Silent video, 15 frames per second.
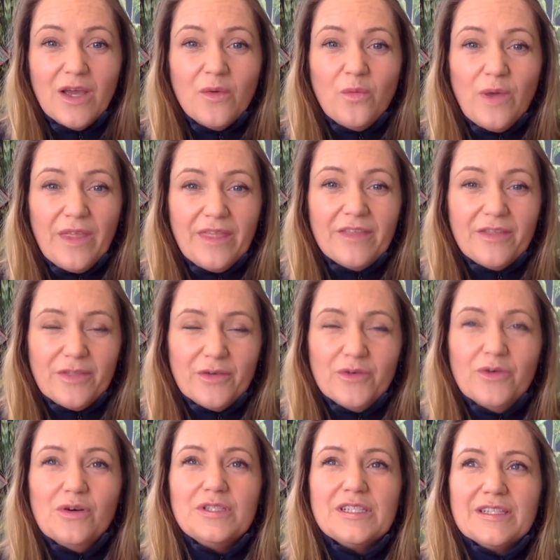with the
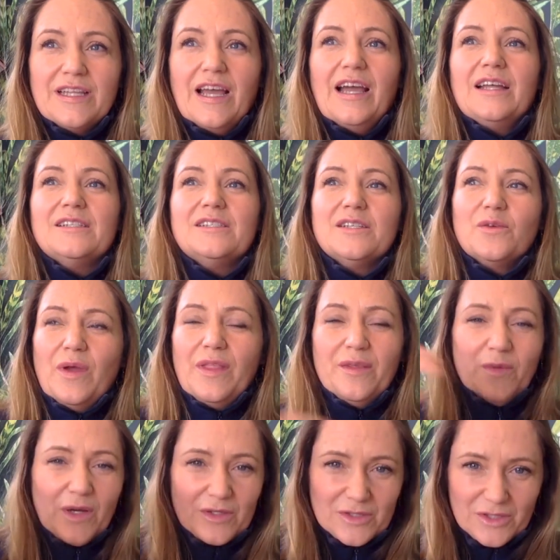thought that when the
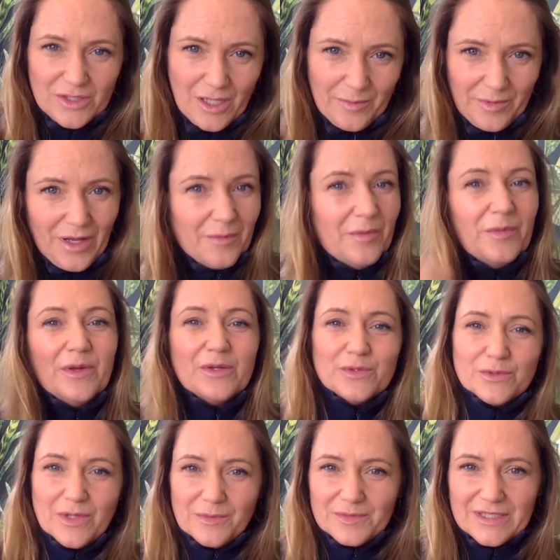world could open up and we could
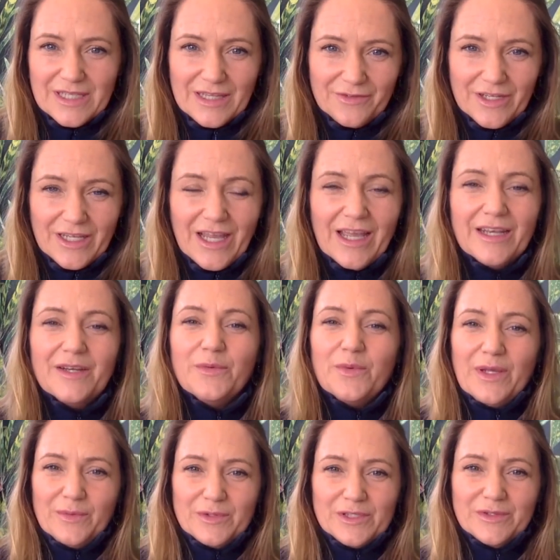all come together again,
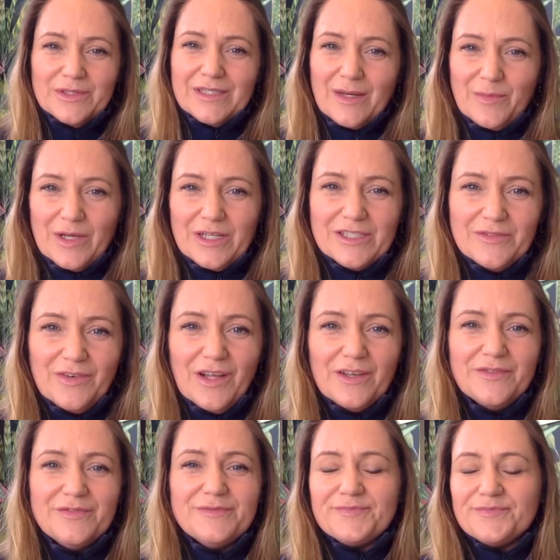we would do a celebration of life.